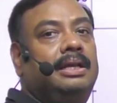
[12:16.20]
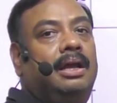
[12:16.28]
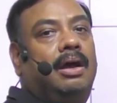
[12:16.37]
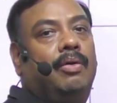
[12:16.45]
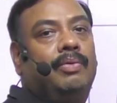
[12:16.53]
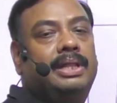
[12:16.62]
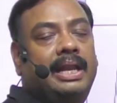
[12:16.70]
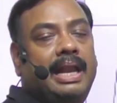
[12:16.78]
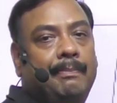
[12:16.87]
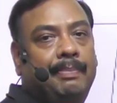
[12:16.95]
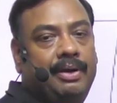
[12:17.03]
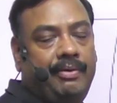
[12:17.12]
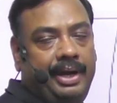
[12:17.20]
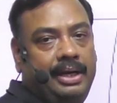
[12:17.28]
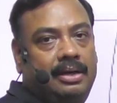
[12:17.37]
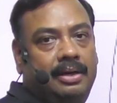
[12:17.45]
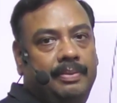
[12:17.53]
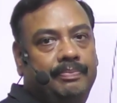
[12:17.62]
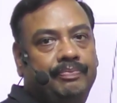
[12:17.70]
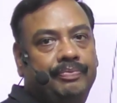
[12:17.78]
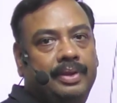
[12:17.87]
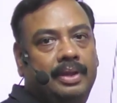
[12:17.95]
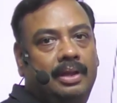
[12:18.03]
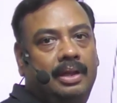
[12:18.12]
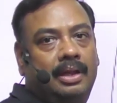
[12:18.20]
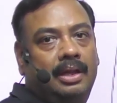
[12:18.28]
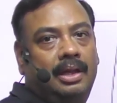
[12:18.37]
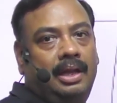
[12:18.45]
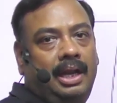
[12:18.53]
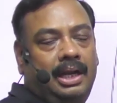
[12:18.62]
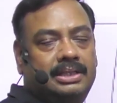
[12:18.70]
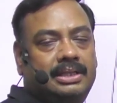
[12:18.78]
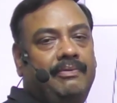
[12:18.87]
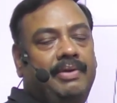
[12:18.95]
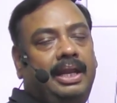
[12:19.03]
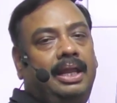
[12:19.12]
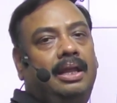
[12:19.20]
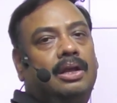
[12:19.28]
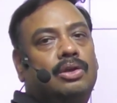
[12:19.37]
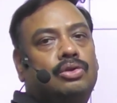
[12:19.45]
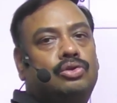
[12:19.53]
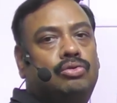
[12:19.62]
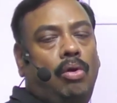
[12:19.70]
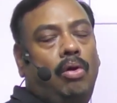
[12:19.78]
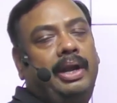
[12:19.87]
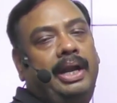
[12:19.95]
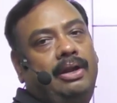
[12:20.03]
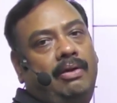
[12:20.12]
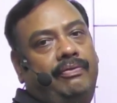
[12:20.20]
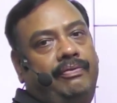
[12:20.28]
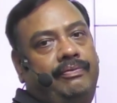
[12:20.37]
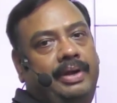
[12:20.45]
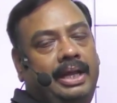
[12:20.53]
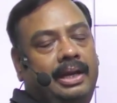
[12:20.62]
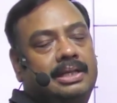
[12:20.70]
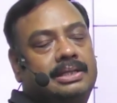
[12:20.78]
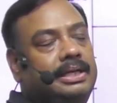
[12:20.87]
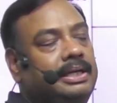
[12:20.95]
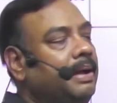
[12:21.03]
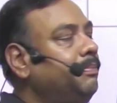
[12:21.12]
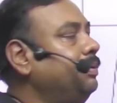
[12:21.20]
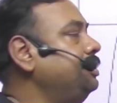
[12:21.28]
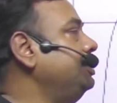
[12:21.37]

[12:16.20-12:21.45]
with a rapid rate. It is a very slow rate of decrease in temperature.